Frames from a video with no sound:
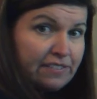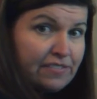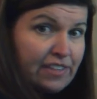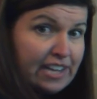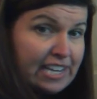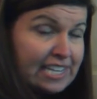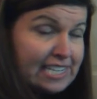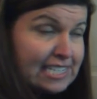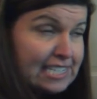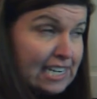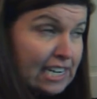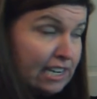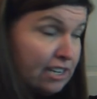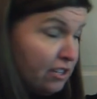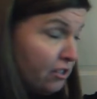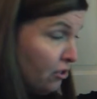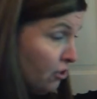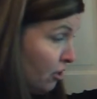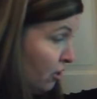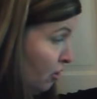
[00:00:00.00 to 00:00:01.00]
If they
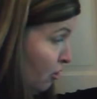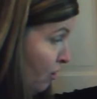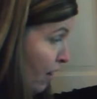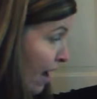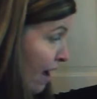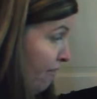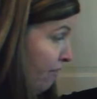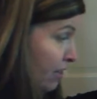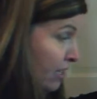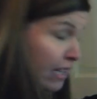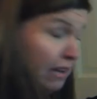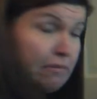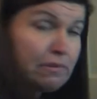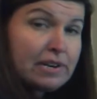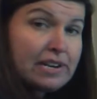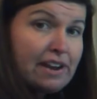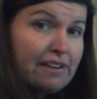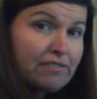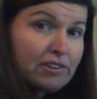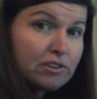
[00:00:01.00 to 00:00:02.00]
continue to travel, they
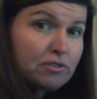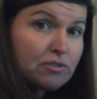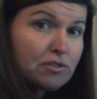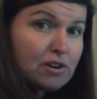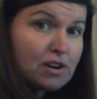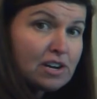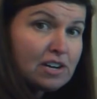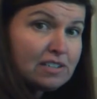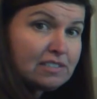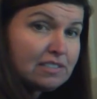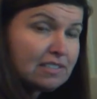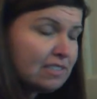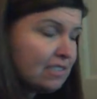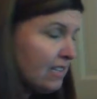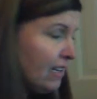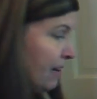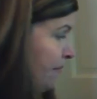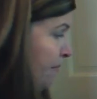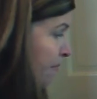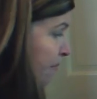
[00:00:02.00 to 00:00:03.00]
would never cross.